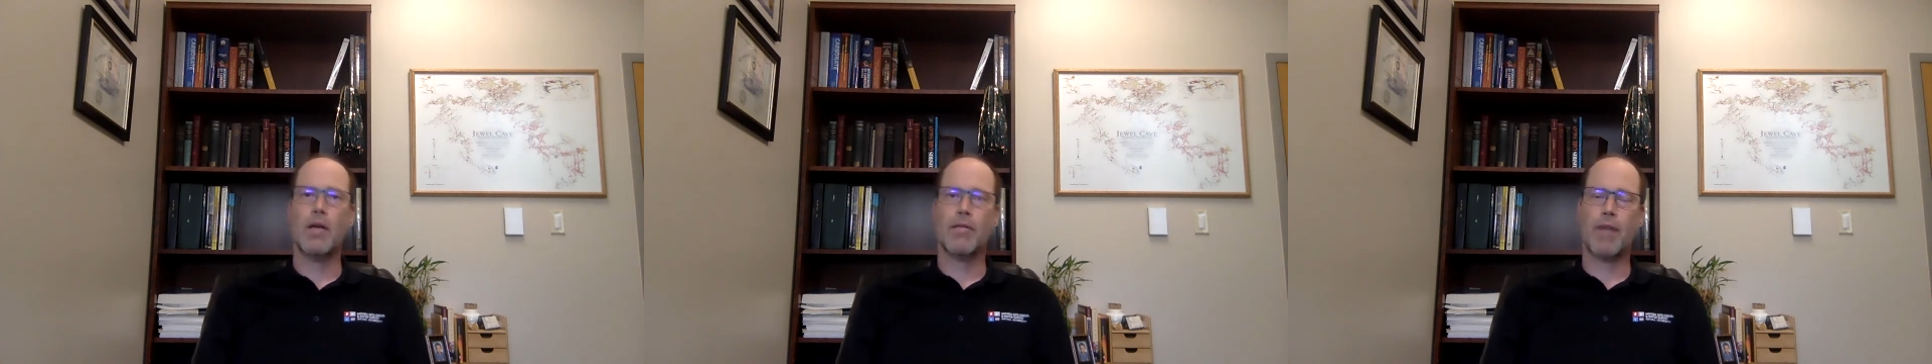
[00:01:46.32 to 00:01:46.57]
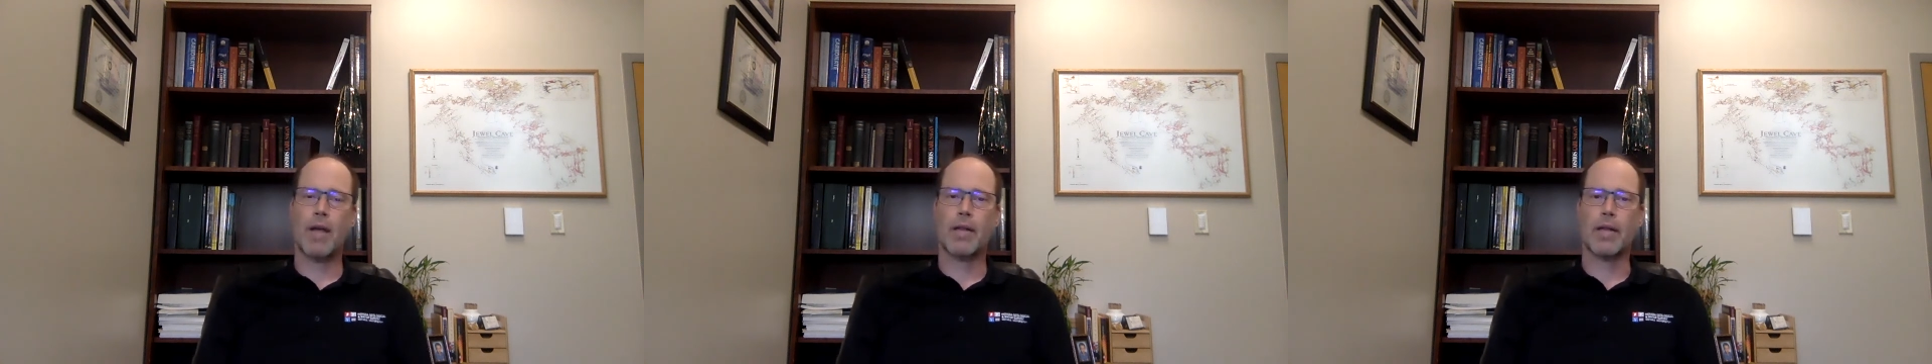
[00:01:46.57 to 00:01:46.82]

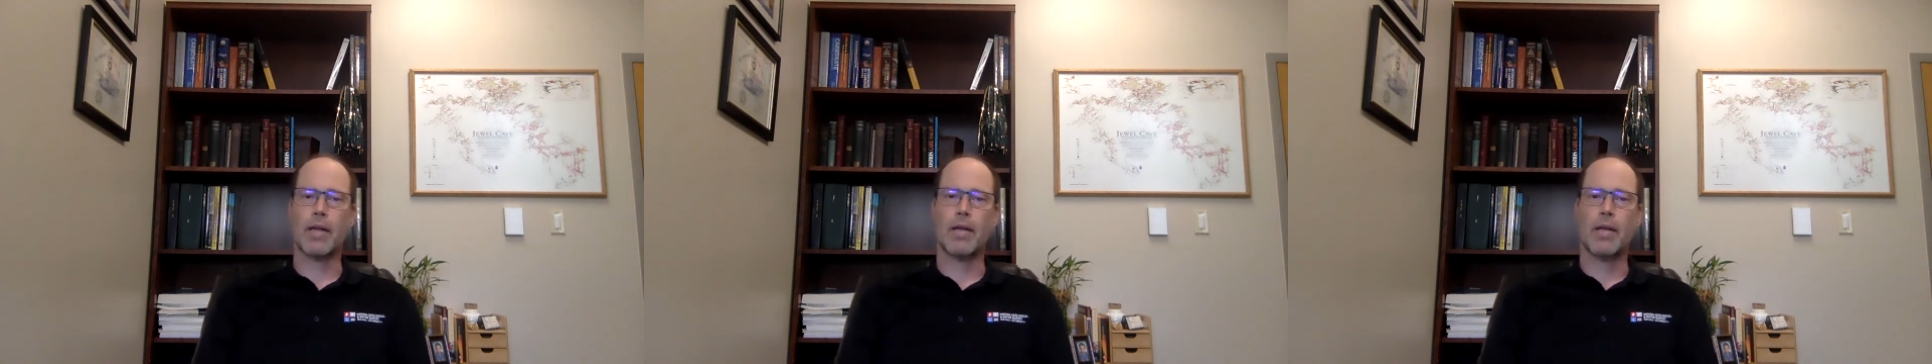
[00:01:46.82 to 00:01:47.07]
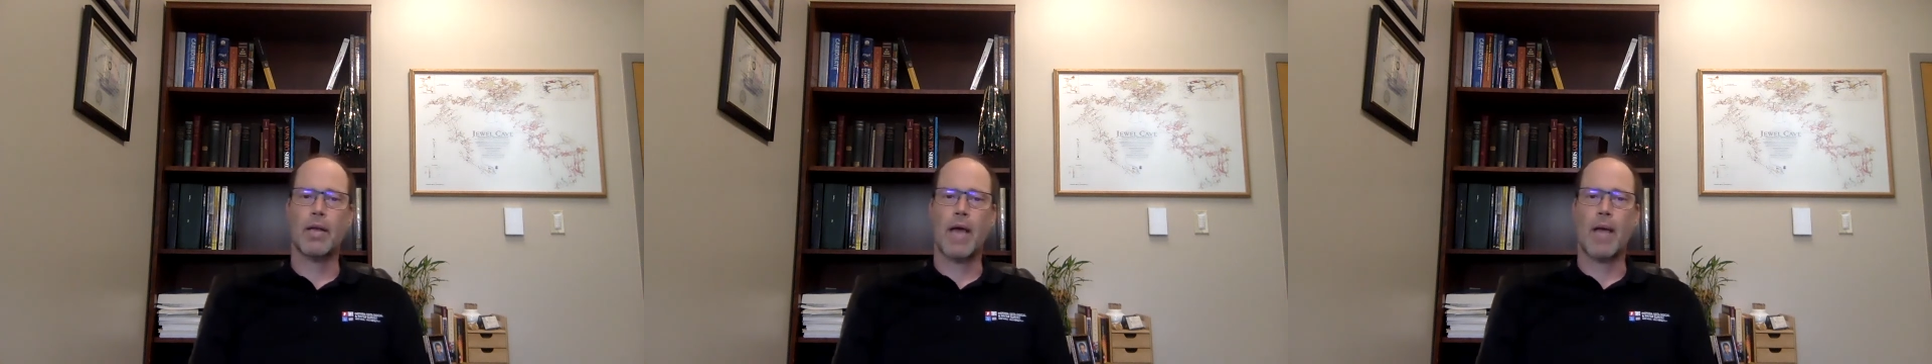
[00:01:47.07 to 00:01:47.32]
Finally,
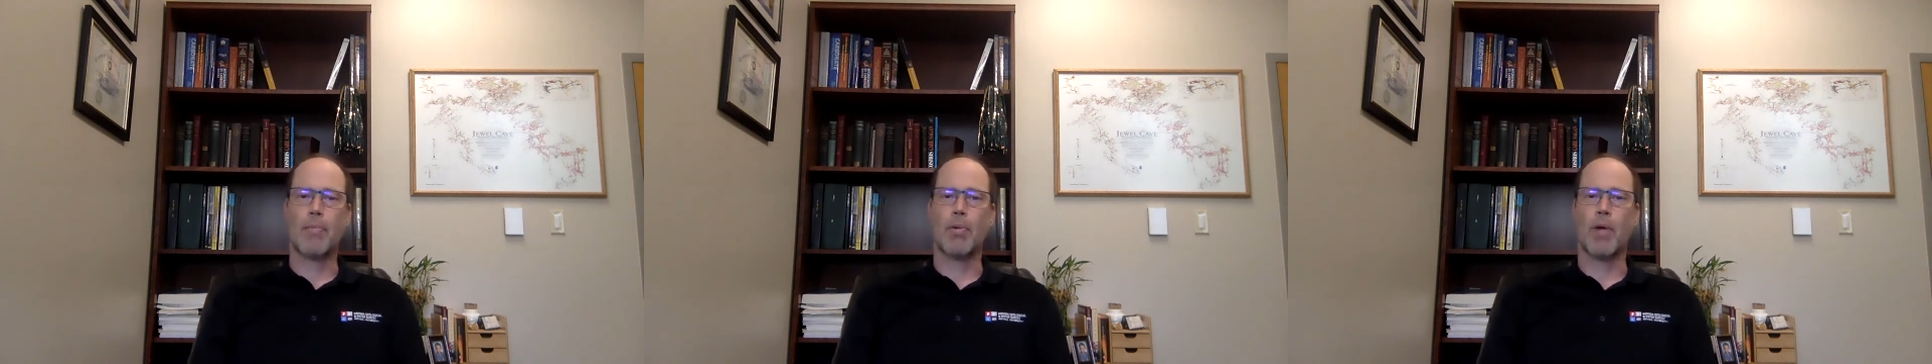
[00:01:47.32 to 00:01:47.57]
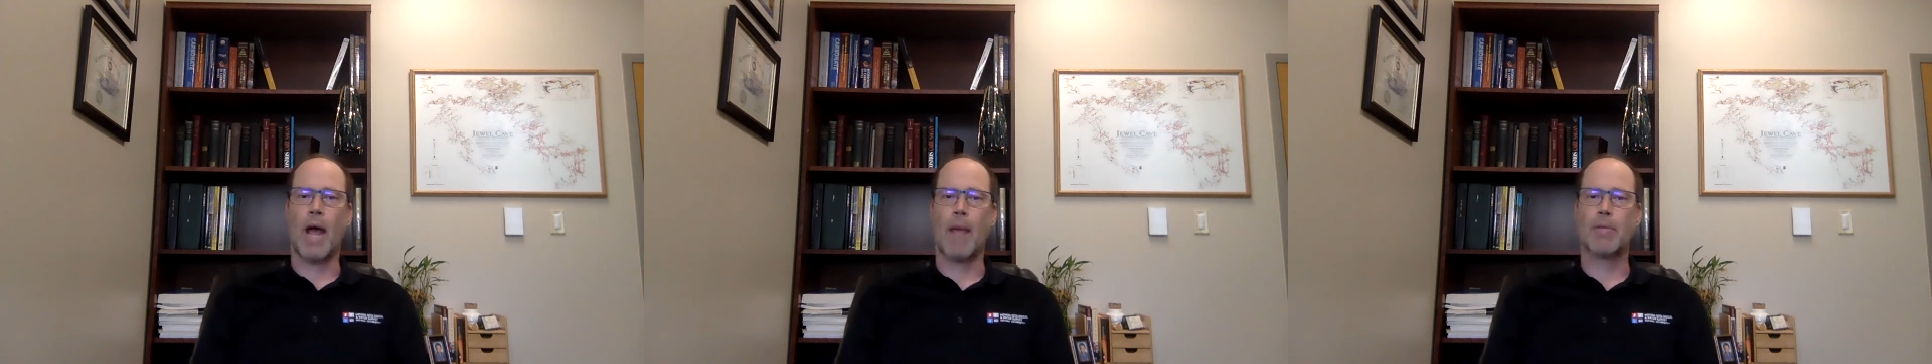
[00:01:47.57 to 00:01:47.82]
and
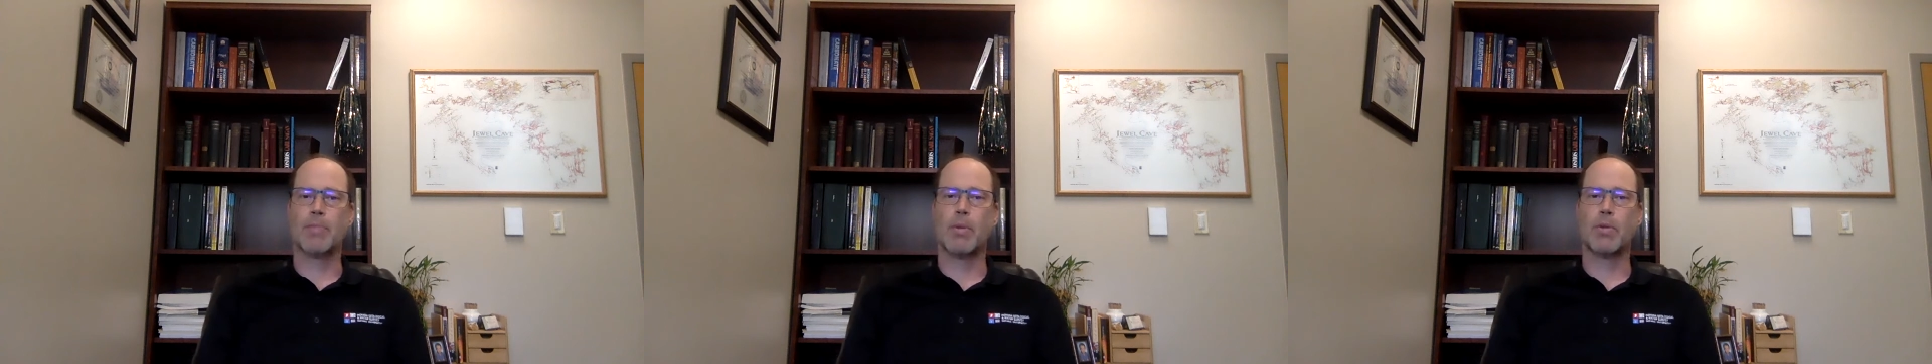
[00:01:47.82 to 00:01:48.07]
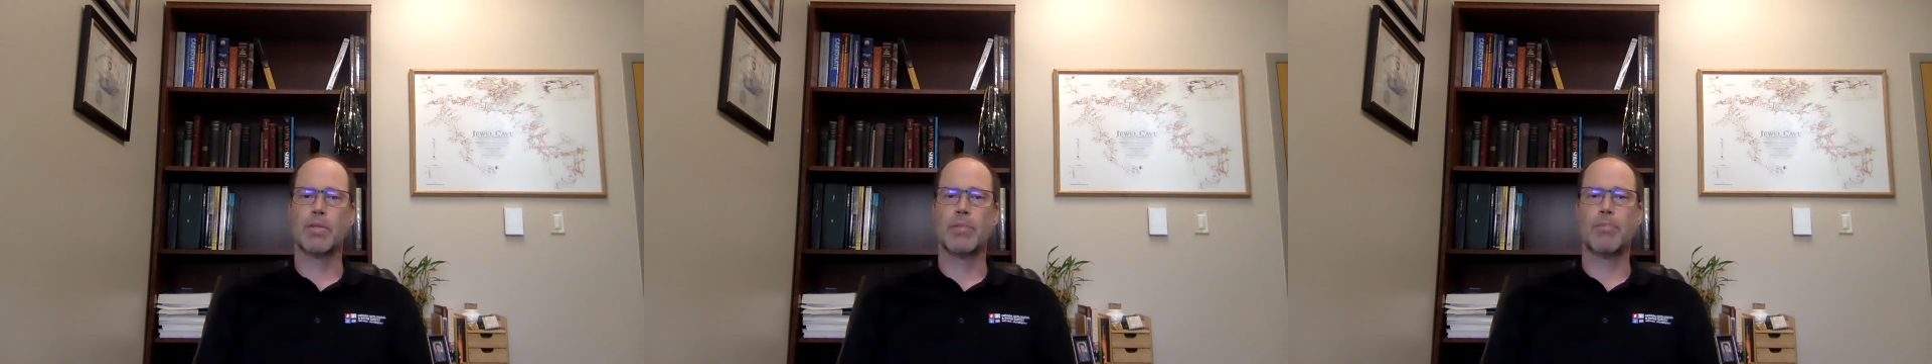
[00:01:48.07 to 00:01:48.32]
perhaps
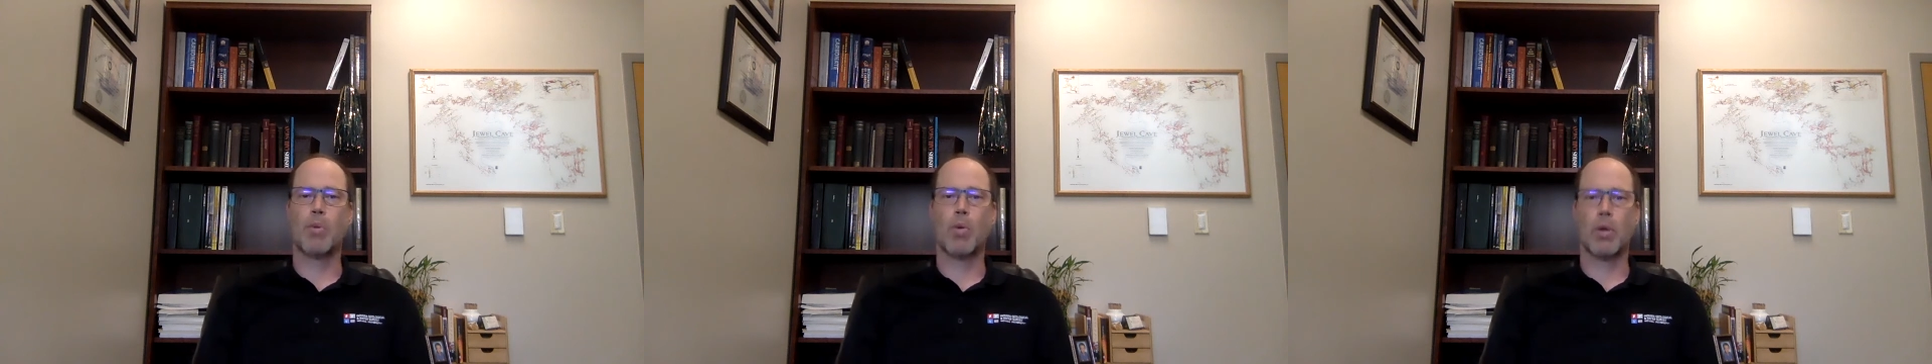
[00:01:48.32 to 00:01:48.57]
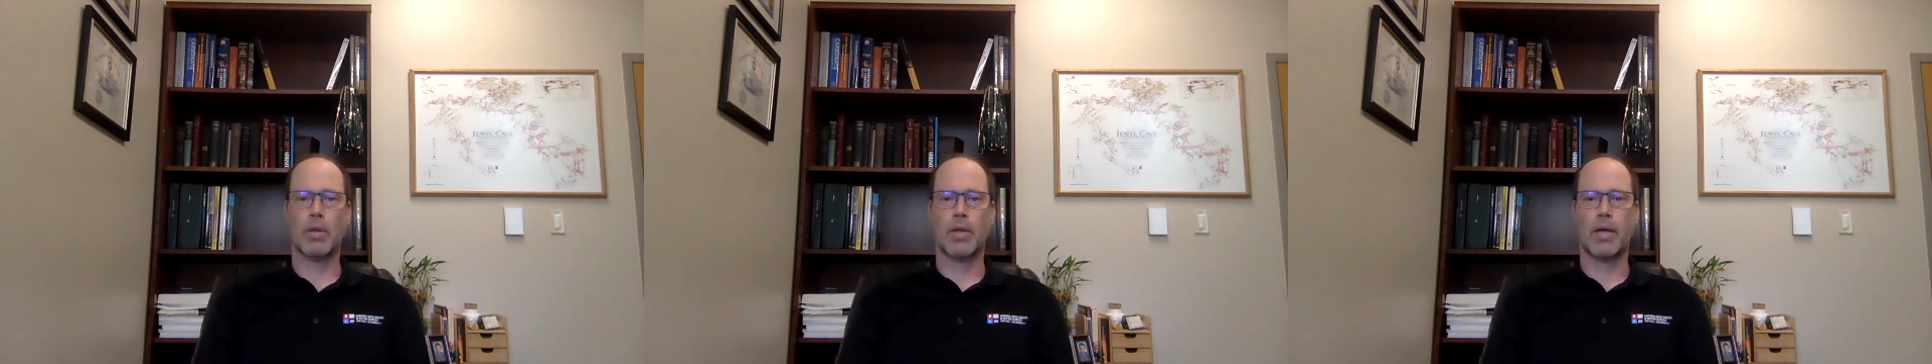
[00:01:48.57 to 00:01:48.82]
most
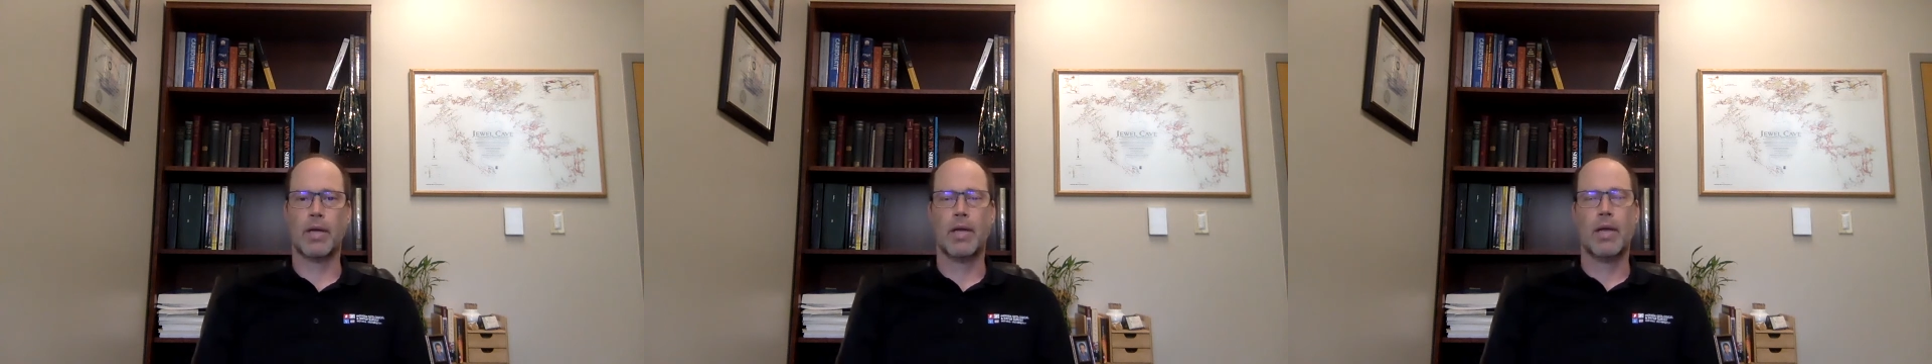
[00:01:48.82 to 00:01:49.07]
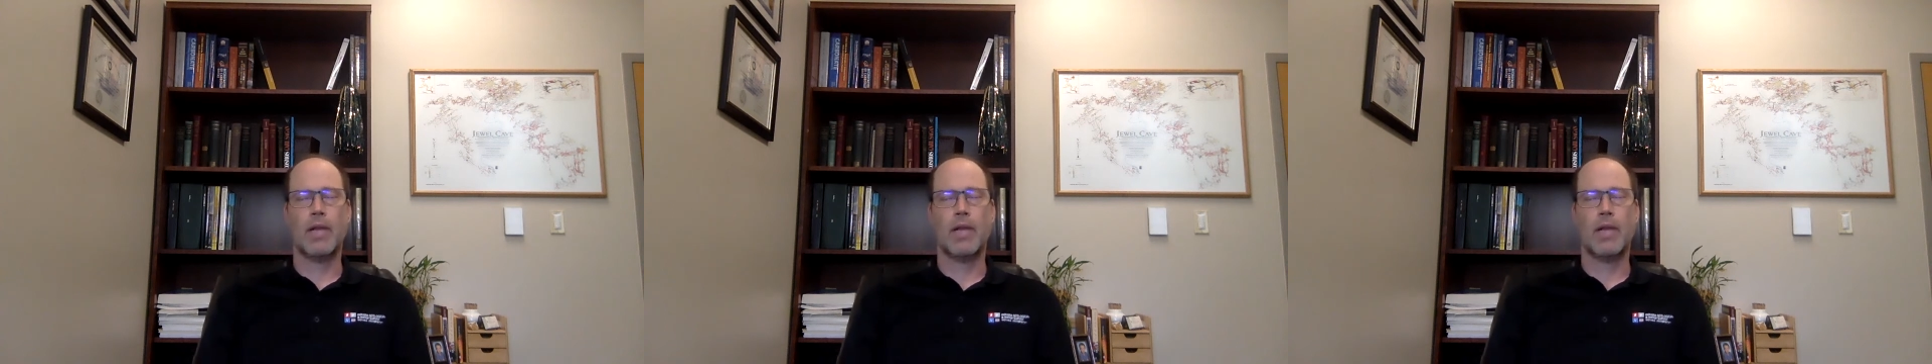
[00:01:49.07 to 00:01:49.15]
importantly,